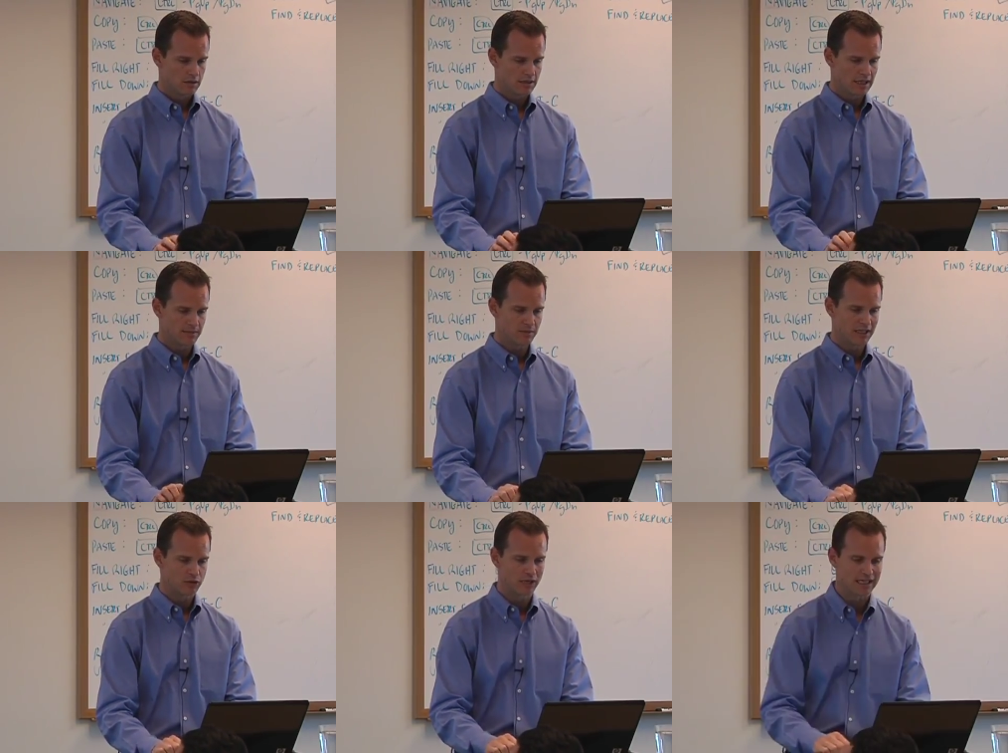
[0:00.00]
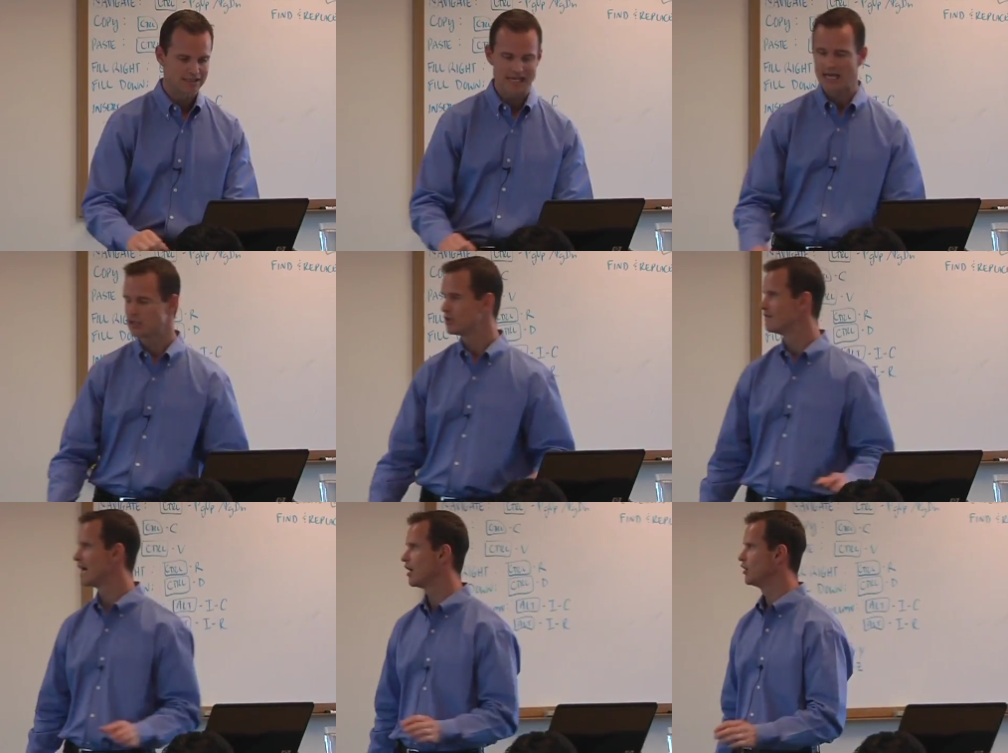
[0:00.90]
times my transaction
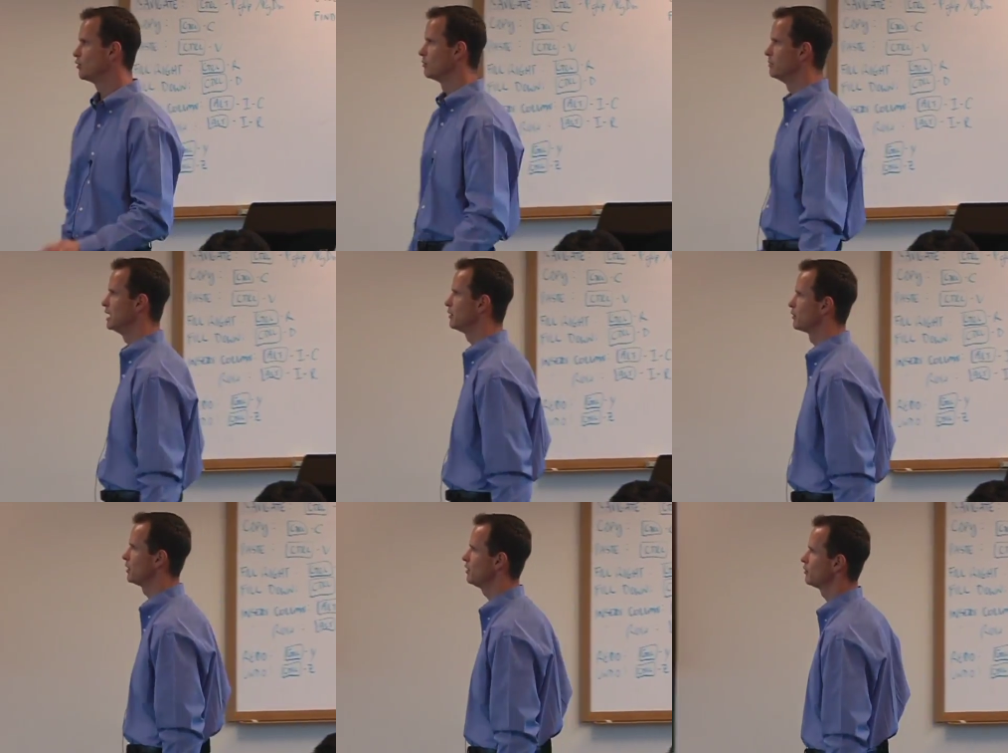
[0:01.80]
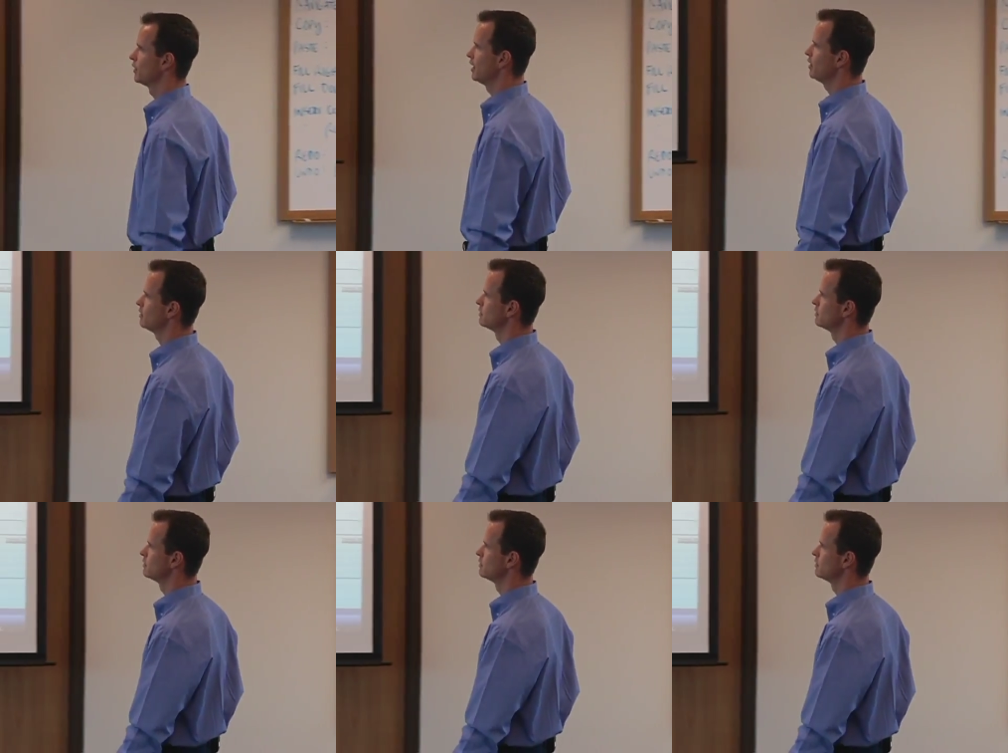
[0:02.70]
value, or B33,